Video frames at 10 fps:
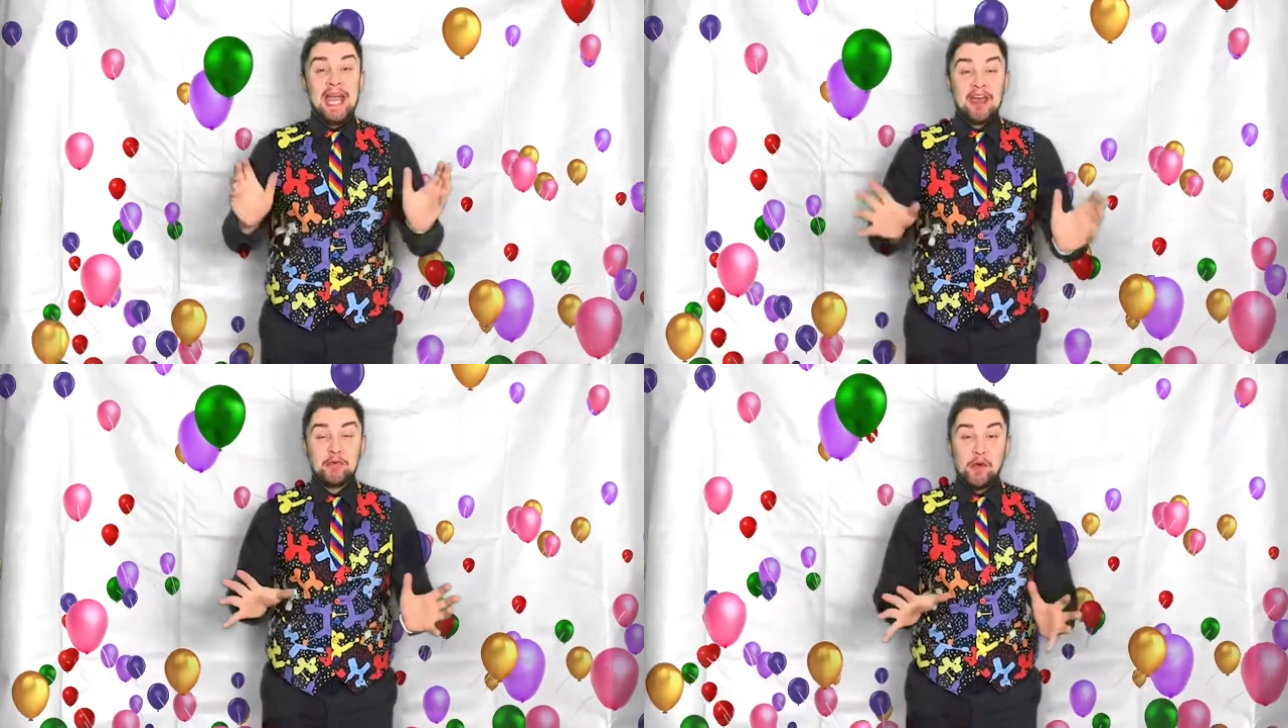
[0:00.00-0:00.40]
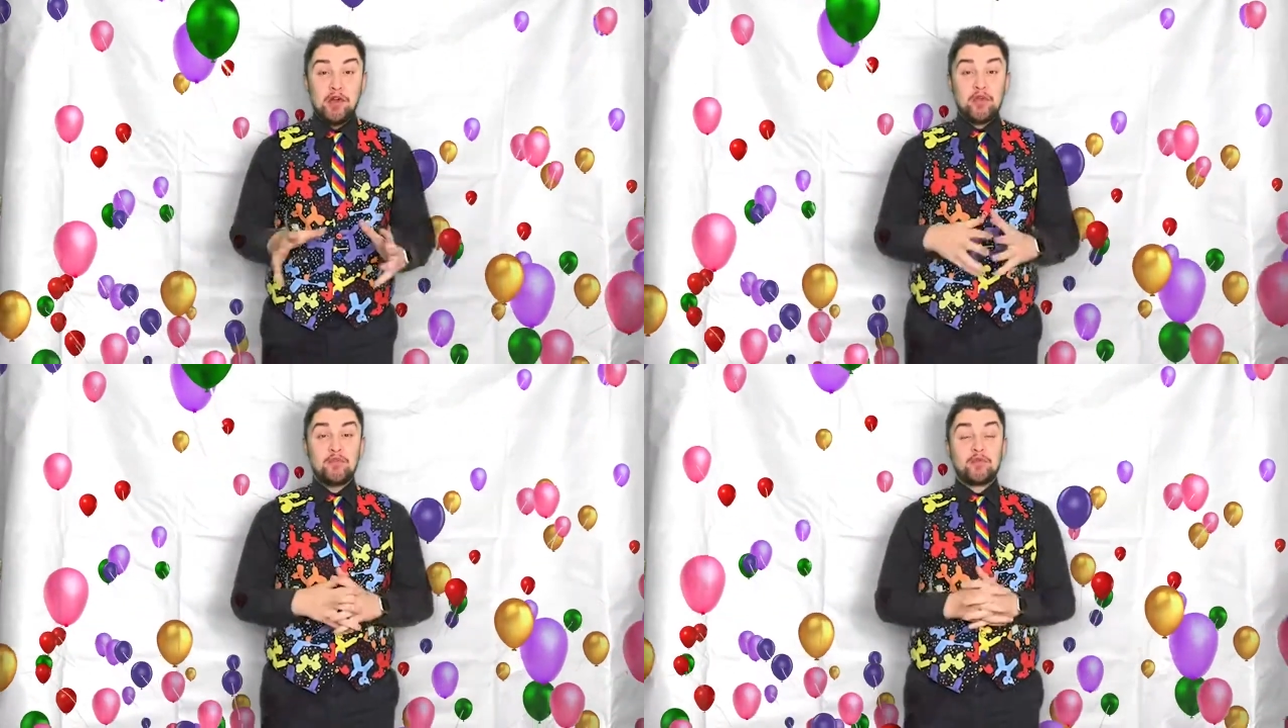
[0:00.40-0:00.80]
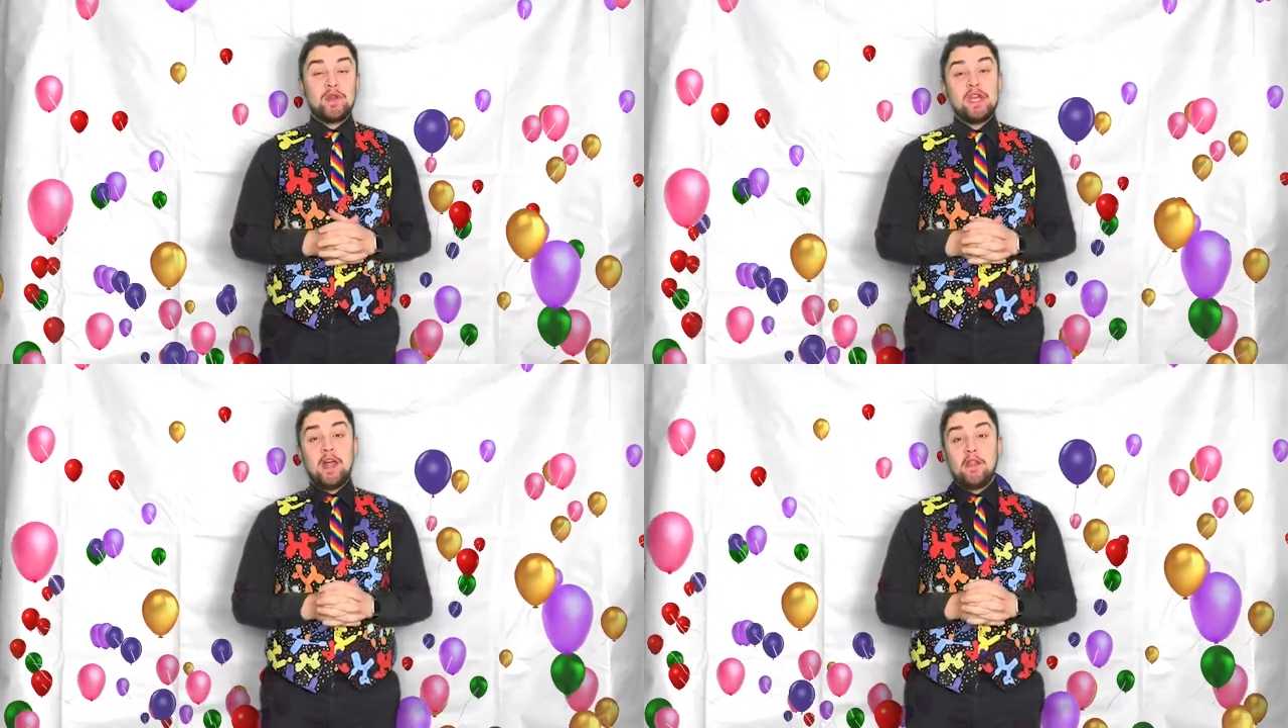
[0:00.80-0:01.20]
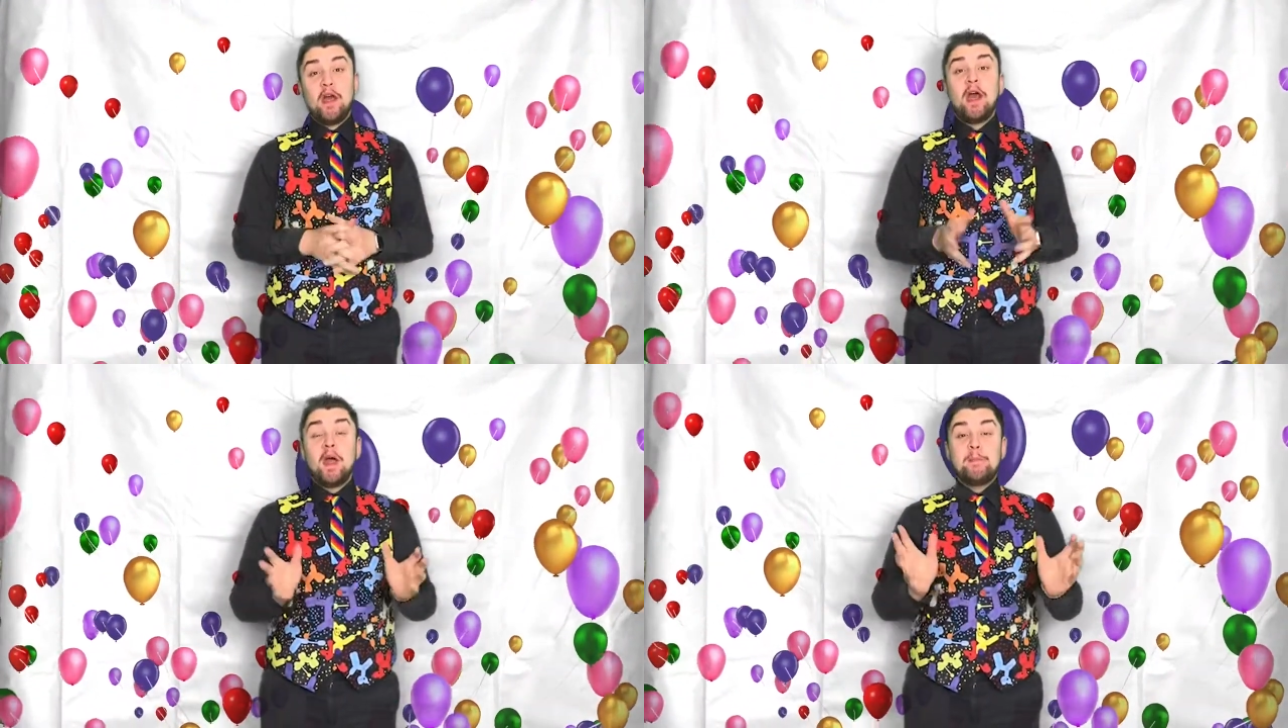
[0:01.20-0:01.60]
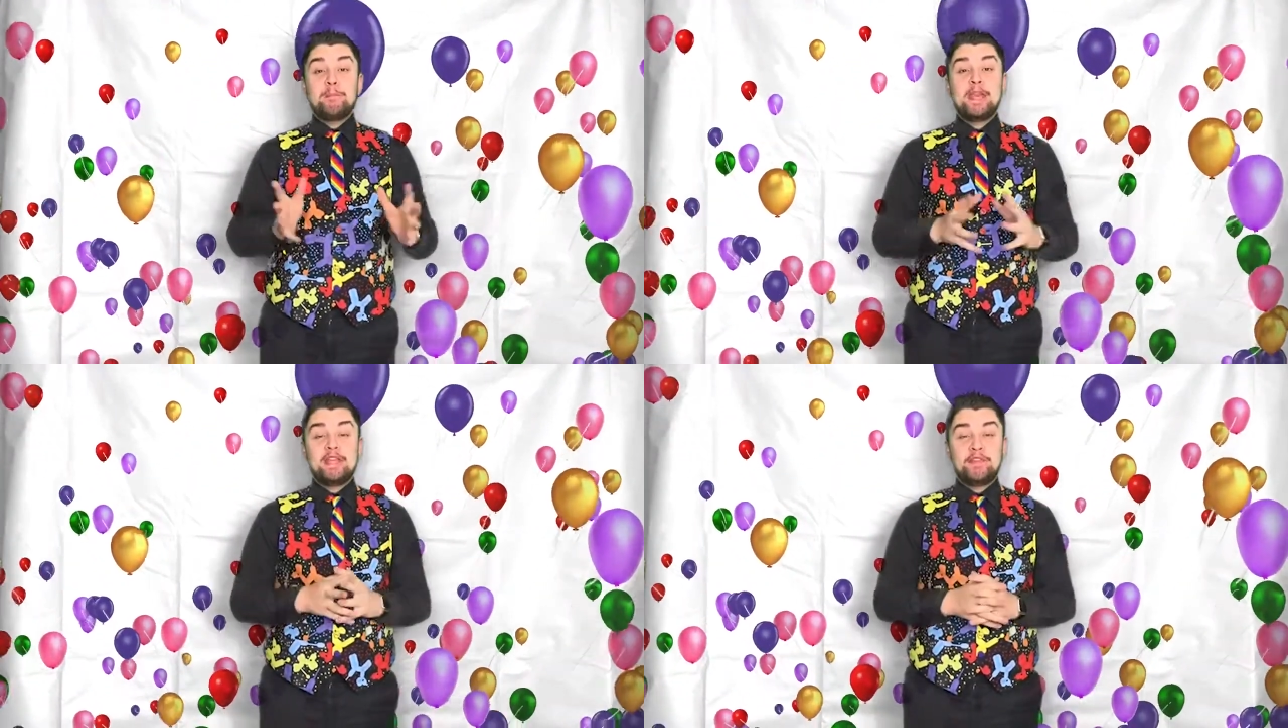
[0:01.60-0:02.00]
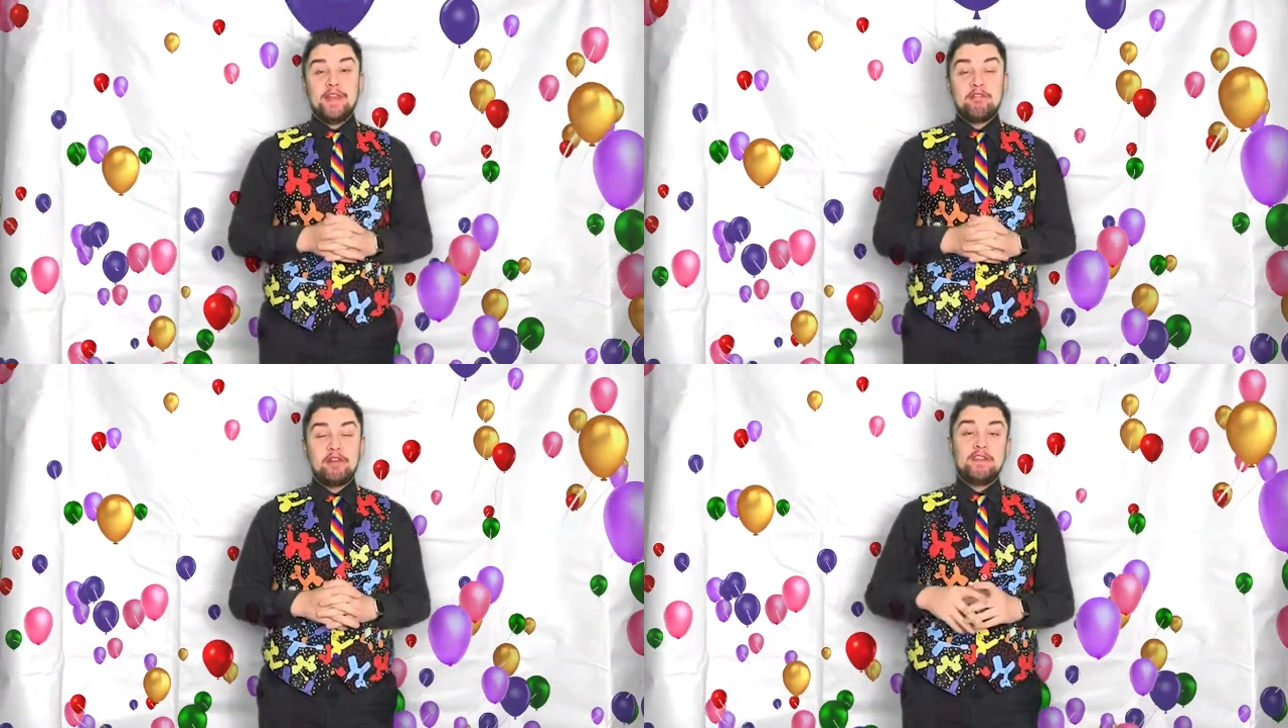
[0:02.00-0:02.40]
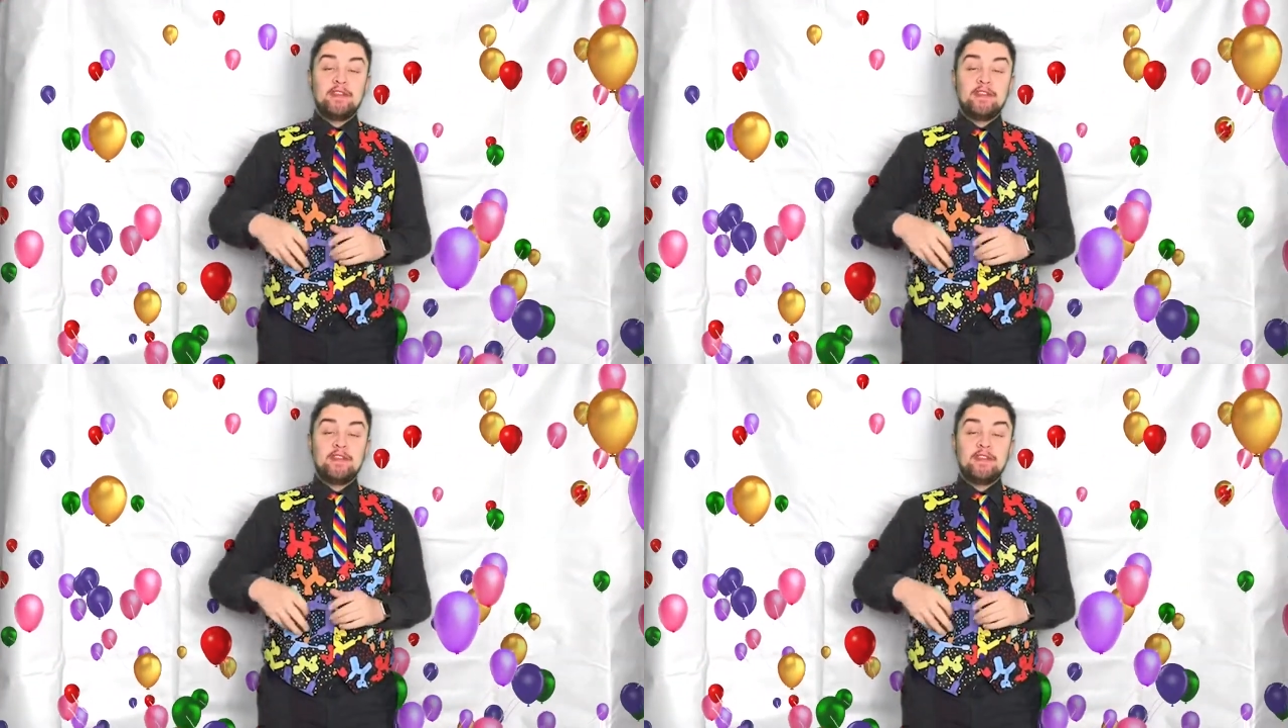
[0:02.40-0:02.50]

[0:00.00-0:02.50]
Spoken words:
and welcome to another mini-series.